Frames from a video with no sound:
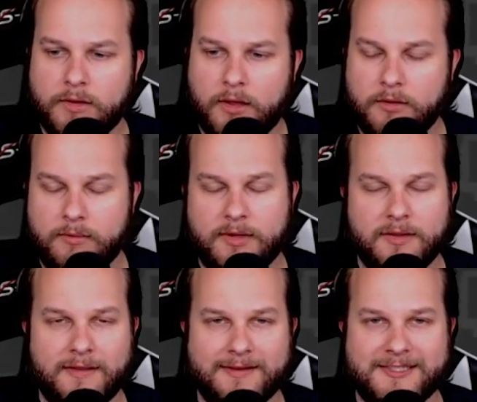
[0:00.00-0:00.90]
little bit of
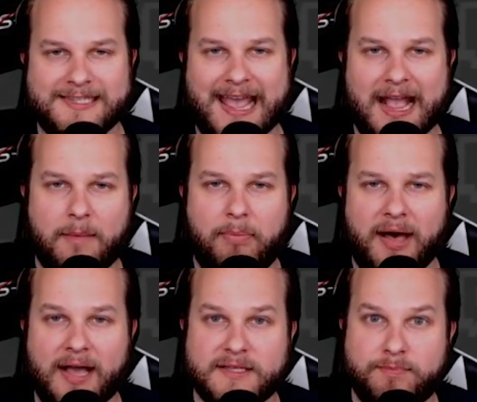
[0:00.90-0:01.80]
the
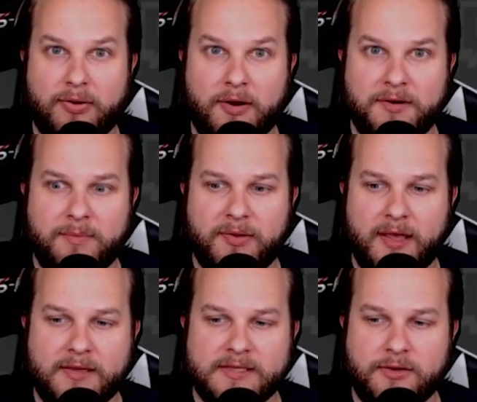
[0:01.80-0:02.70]
Jackbox Party Pack,
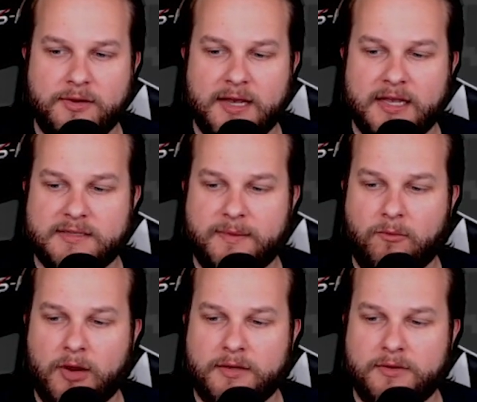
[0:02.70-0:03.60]
because I know you guys have been
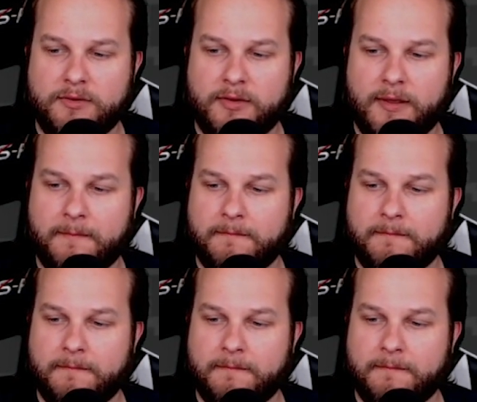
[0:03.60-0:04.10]
wanting to do that.